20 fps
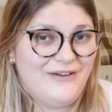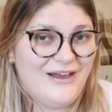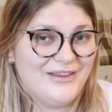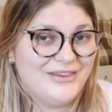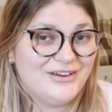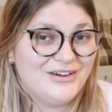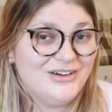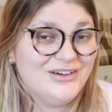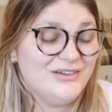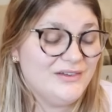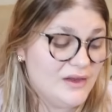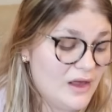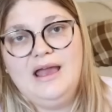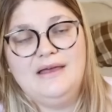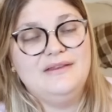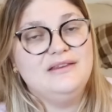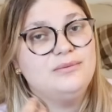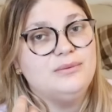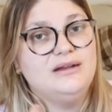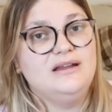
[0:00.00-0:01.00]
feathers.
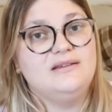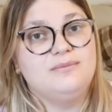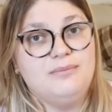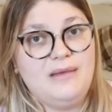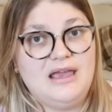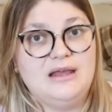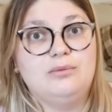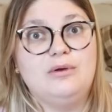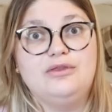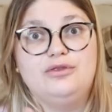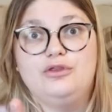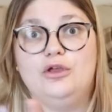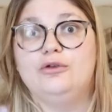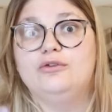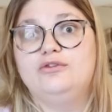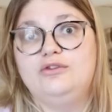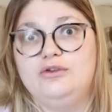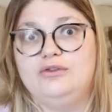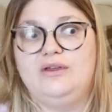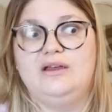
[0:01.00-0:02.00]
And this one is made with
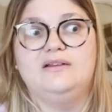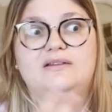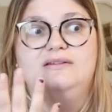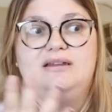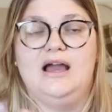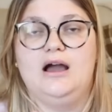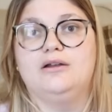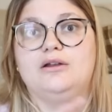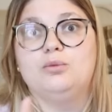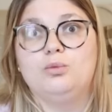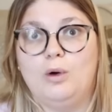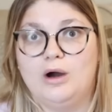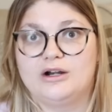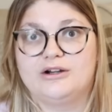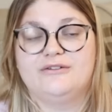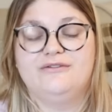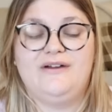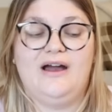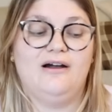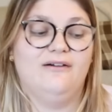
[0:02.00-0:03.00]
those two things, down and
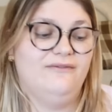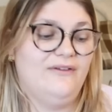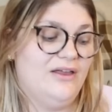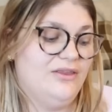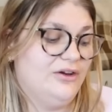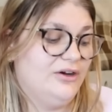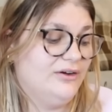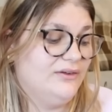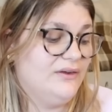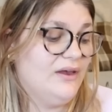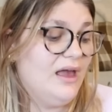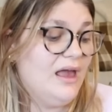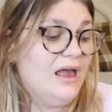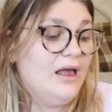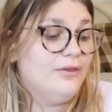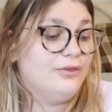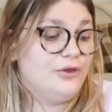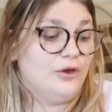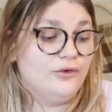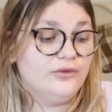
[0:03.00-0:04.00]
waterfowl feathers.
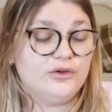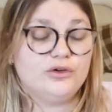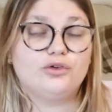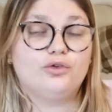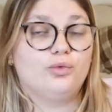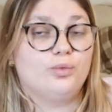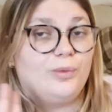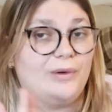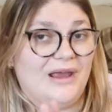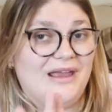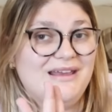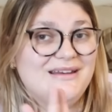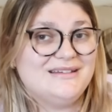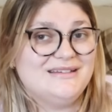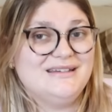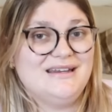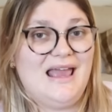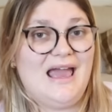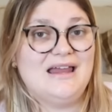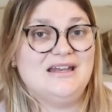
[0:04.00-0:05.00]
Those are
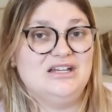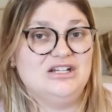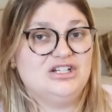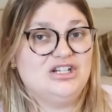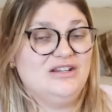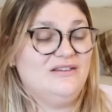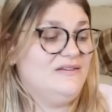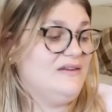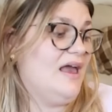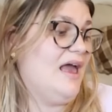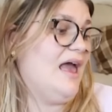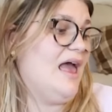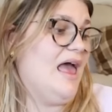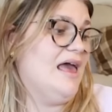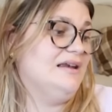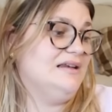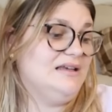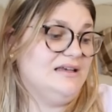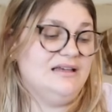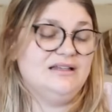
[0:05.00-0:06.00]
great additions to
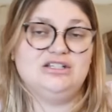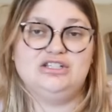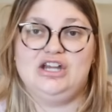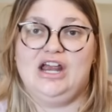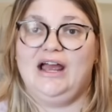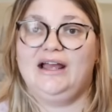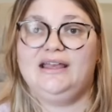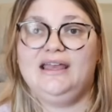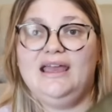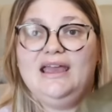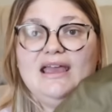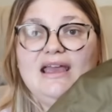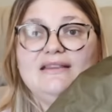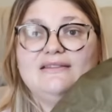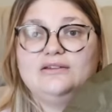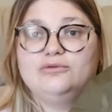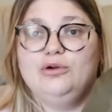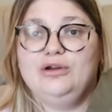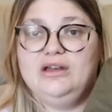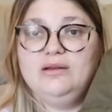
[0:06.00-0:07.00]
any jacket.
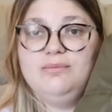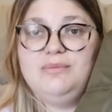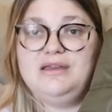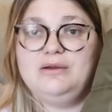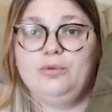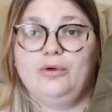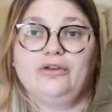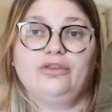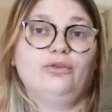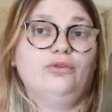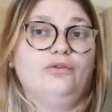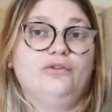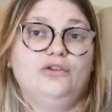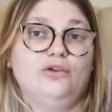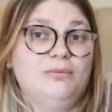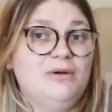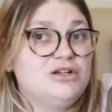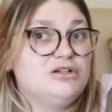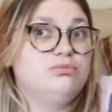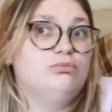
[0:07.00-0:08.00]
It's going to be worth
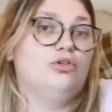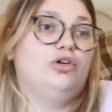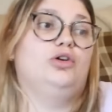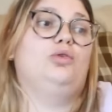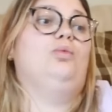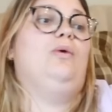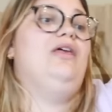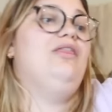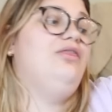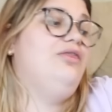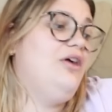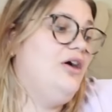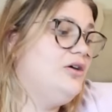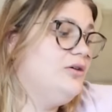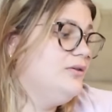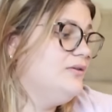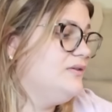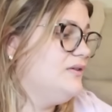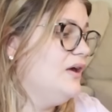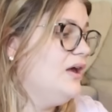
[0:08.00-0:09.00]
so much more with
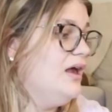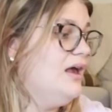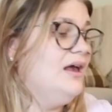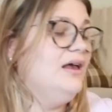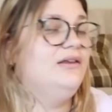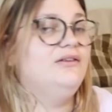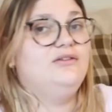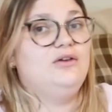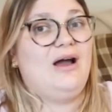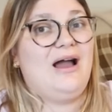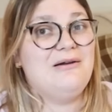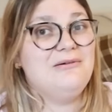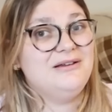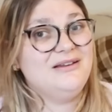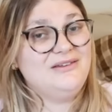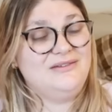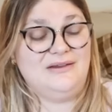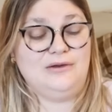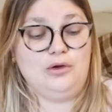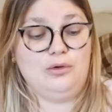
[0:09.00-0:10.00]
those. So I would
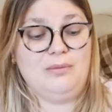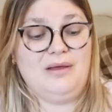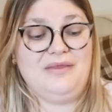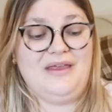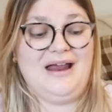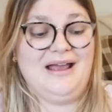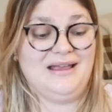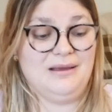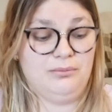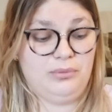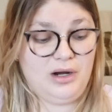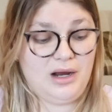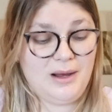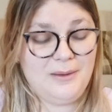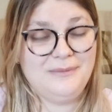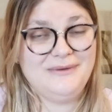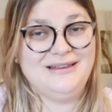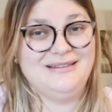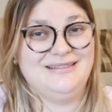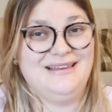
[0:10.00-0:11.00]
assume that I can
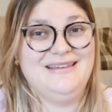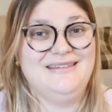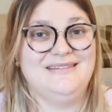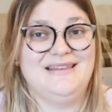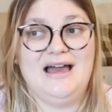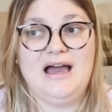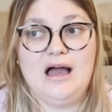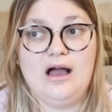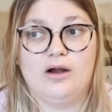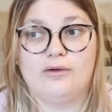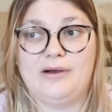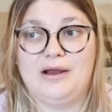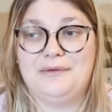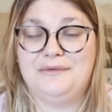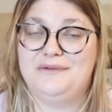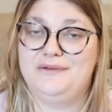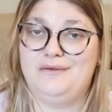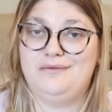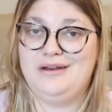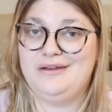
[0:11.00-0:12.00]
probably list that
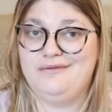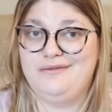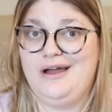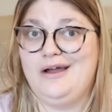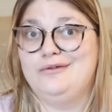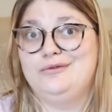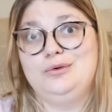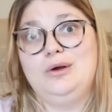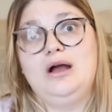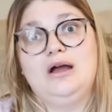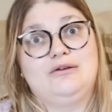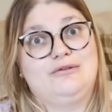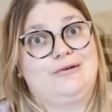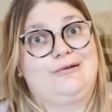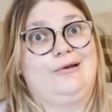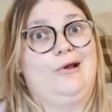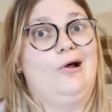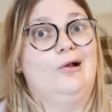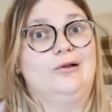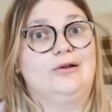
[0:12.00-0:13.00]
around 75 to
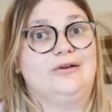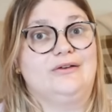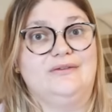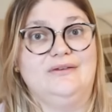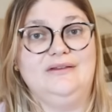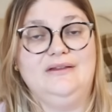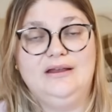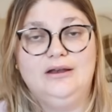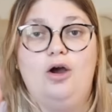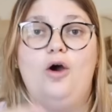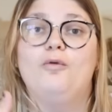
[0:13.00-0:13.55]
$100 and then